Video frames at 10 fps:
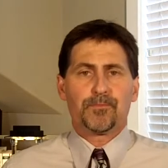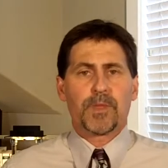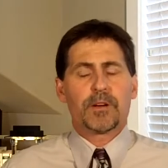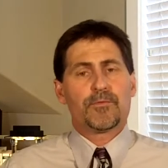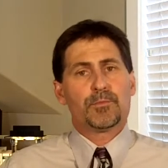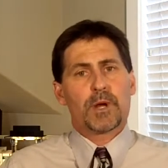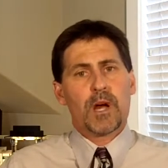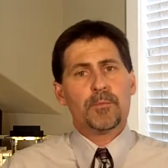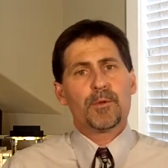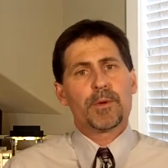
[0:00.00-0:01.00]
Now, from a
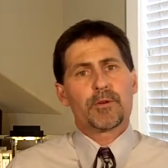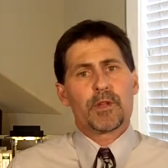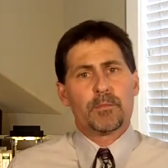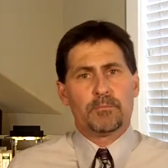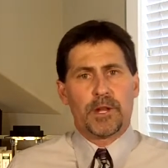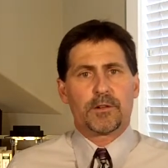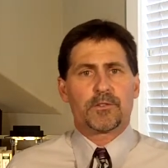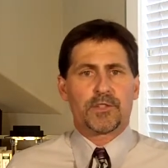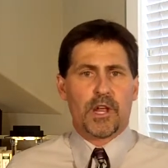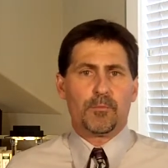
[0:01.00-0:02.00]
complementary
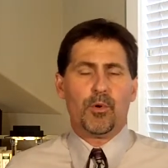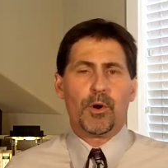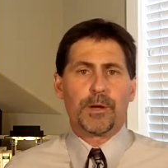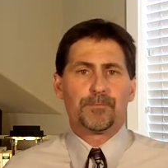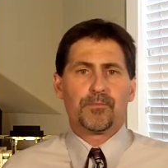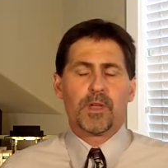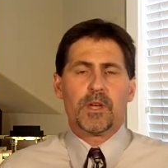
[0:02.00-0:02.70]
medical standpoint,